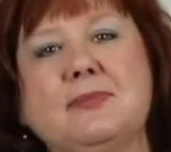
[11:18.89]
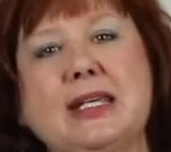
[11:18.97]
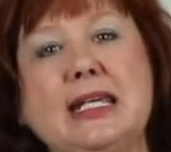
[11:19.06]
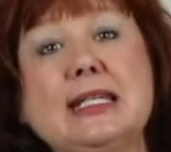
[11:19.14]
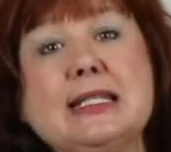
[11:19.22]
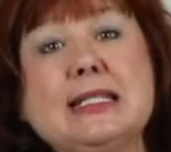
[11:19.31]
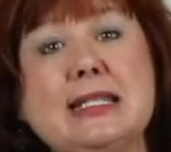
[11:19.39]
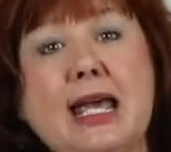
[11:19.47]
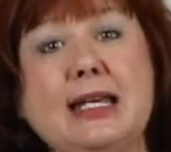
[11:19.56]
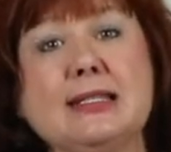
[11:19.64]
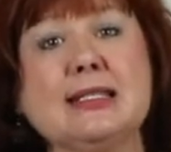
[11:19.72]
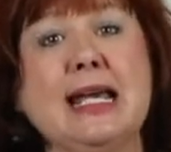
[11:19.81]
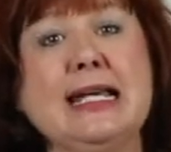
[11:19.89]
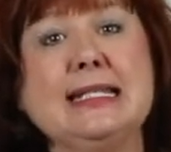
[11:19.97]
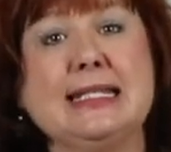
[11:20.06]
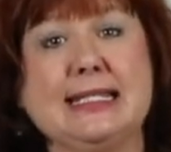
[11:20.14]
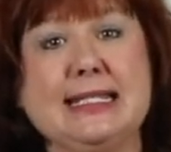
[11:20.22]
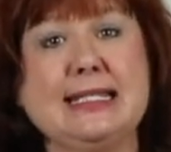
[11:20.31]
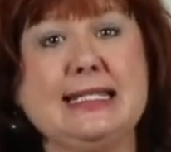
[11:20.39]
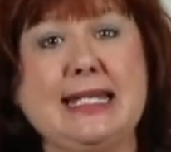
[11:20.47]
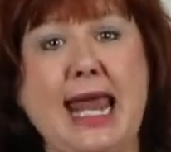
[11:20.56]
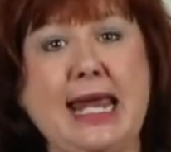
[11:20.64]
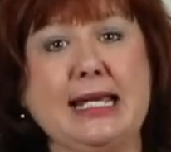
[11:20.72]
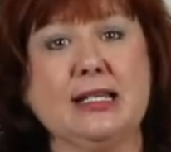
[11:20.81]
it says to
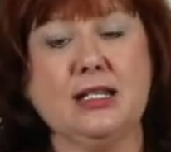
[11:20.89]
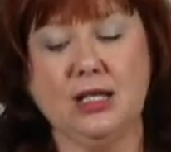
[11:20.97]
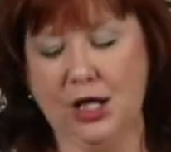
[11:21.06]
stand